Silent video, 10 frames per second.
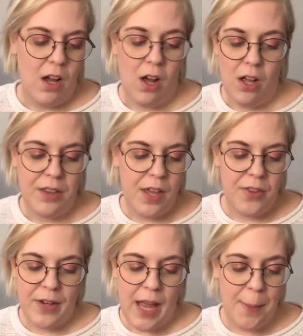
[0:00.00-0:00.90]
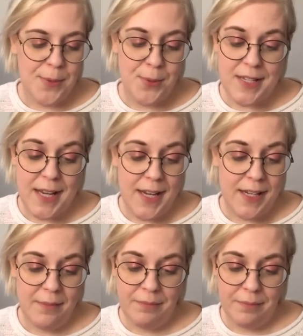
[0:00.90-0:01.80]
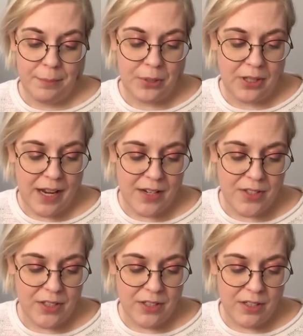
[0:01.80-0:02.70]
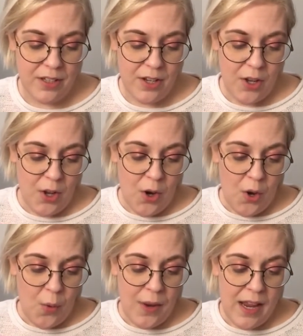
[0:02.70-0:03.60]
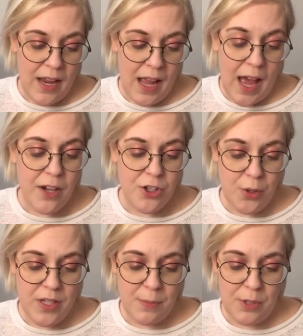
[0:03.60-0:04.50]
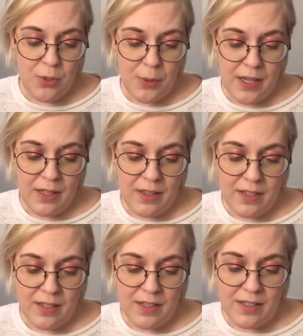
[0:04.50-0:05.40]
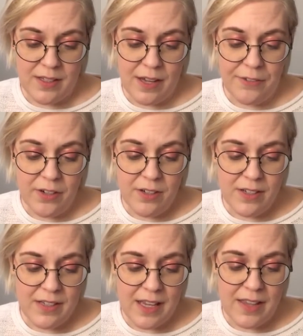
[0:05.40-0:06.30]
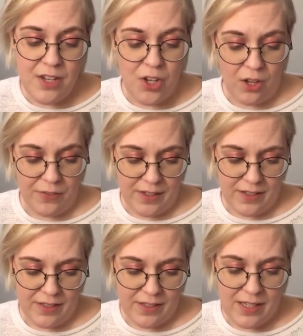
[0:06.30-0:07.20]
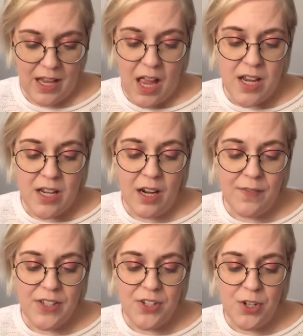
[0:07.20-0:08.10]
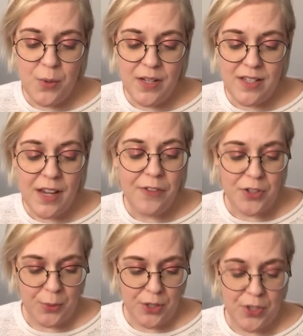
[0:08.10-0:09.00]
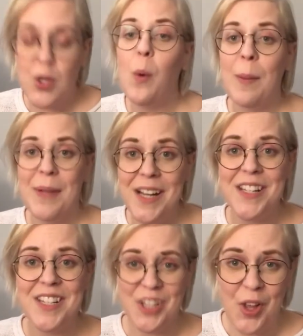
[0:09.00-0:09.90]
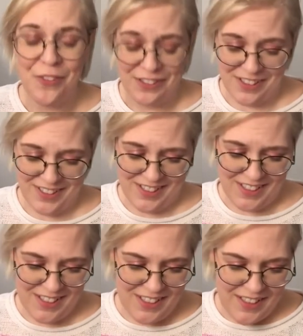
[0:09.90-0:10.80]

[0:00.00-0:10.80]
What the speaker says: All the other caps were taken, Bird answered. We had a choice between the Zephyrs and the Dolphins. None of us knew what Zephyrs were, so we picked Dolphins.